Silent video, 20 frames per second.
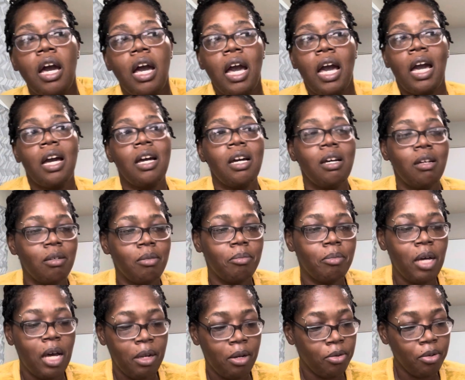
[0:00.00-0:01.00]

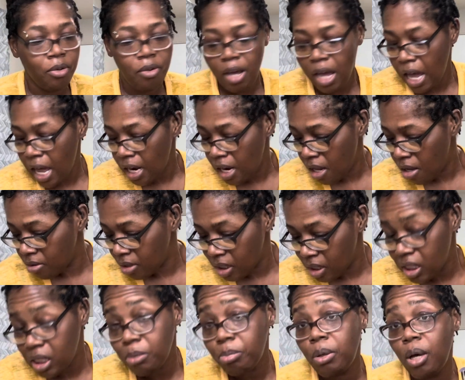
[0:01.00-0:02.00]
I don't know how long
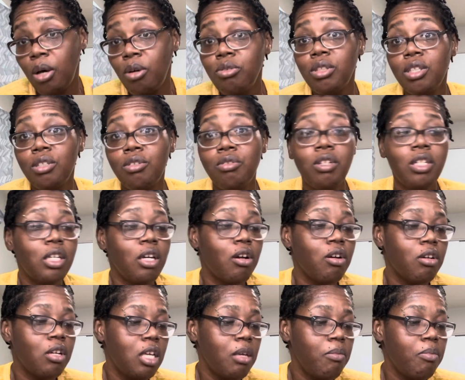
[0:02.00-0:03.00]
it's supposed to
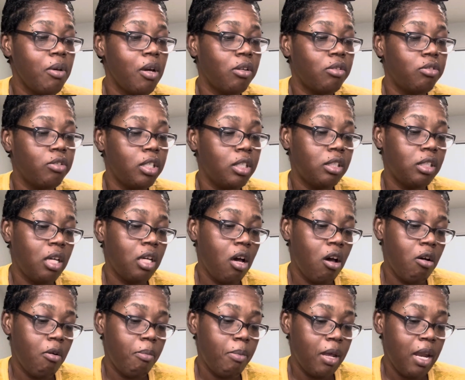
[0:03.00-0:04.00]
keep your drinks
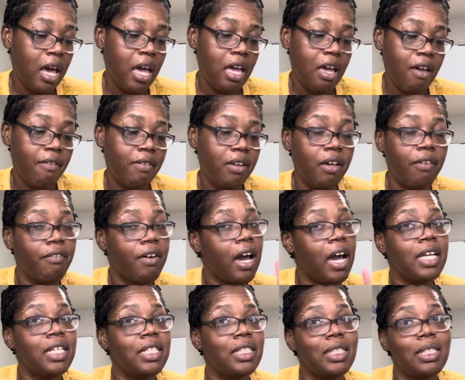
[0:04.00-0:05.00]
cold, but I have left
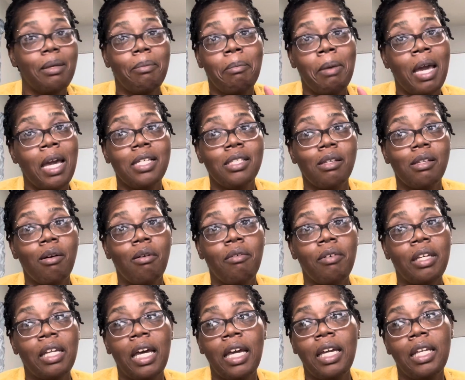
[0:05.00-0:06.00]
ice in mine
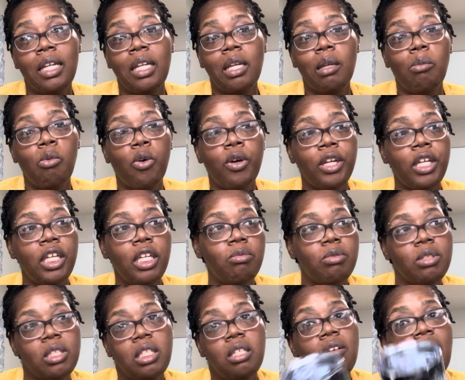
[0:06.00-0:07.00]
overnight, and in the morning it
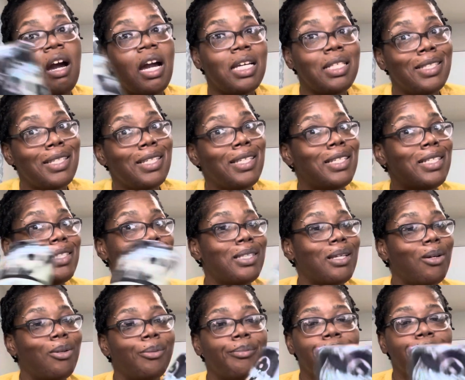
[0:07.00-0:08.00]
was still icing it,
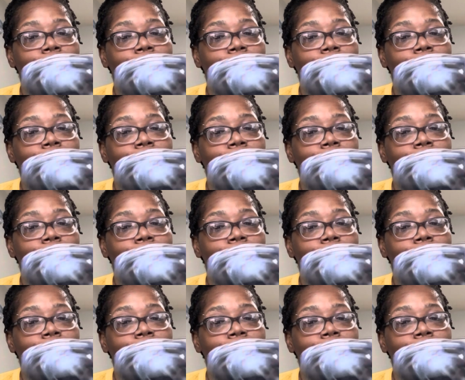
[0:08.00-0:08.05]
so.